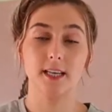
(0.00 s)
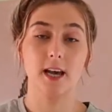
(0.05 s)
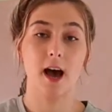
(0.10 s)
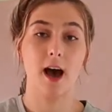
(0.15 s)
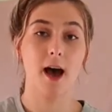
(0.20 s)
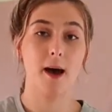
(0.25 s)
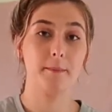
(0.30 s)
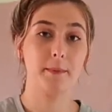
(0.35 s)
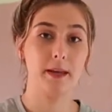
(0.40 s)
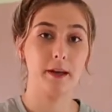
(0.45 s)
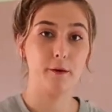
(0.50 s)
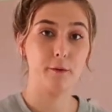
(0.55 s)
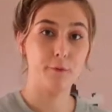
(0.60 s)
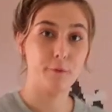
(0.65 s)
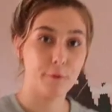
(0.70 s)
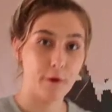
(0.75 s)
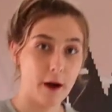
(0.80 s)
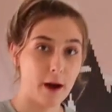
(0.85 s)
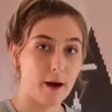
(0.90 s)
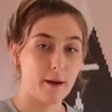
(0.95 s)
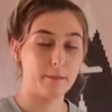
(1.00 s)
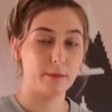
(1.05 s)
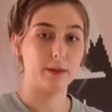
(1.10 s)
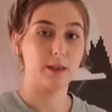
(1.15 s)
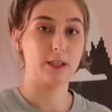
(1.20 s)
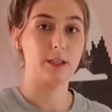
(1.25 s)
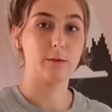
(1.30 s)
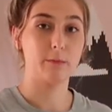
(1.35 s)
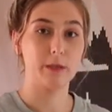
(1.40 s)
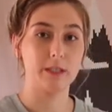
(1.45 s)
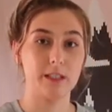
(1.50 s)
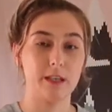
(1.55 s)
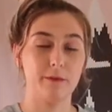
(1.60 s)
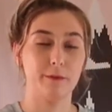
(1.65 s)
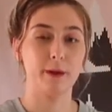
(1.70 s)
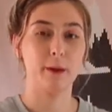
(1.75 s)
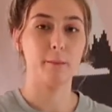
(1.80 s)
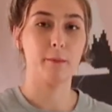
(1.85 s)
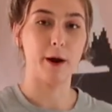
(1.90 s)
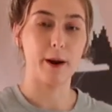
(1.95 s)
coming from the
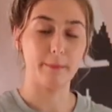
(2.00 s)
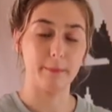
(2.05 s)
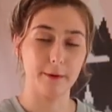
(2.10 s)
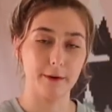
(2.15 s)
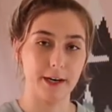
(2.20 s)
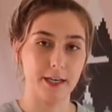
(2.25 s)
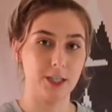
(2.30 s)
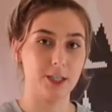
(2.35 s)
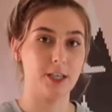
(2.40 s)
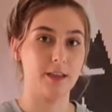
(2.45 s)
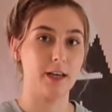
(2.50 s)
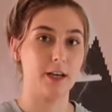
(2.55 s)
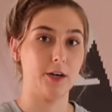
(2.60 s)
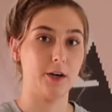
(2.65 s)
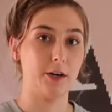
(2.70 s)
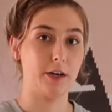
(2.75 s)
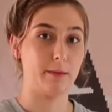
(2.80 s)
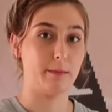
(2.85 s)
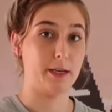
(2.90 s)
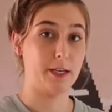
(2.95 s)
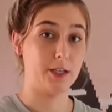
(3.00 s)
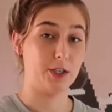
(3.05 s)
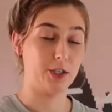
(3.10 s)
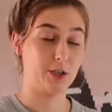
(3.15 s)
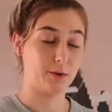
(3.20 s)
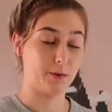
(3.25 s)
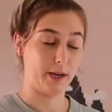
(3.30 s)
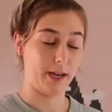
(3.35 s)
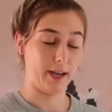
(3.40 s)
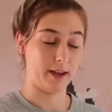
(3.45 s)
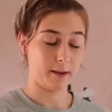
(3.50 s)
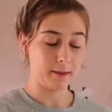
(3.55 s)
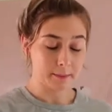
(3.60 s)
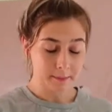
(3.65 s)
specific preparation that you're going to be doing.